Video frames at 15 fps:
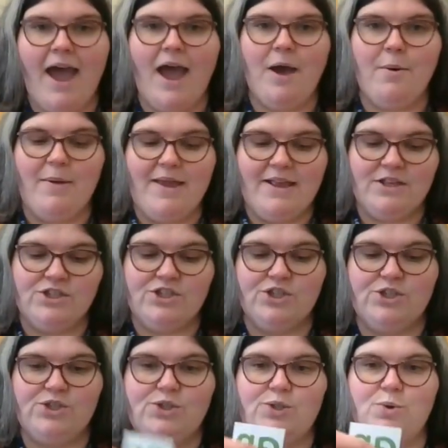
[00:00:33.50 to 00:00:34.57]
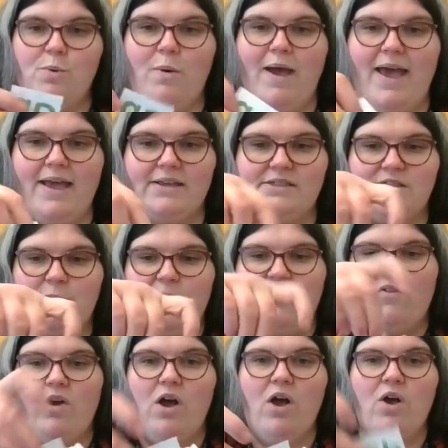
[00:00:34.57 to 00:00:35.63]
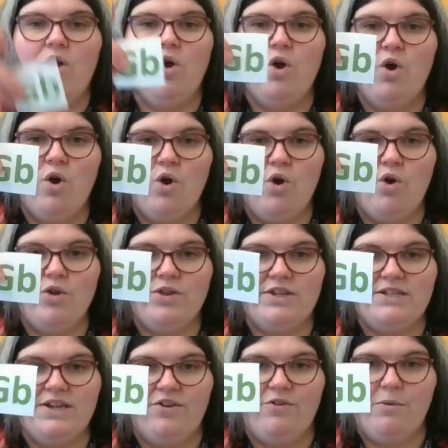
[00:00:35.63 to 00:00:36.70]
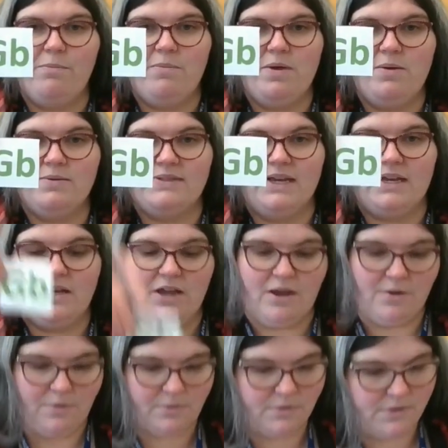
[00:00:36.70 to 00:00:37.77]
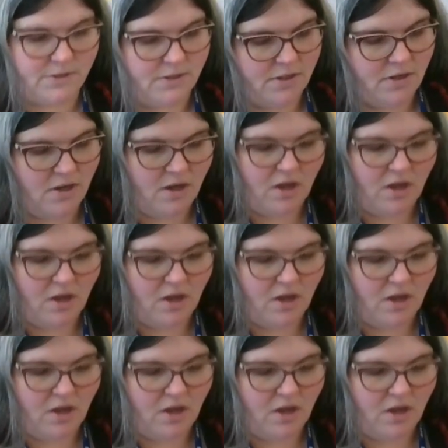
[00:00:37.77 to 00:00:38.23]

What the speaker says: out into squares. So we've got all the different music notes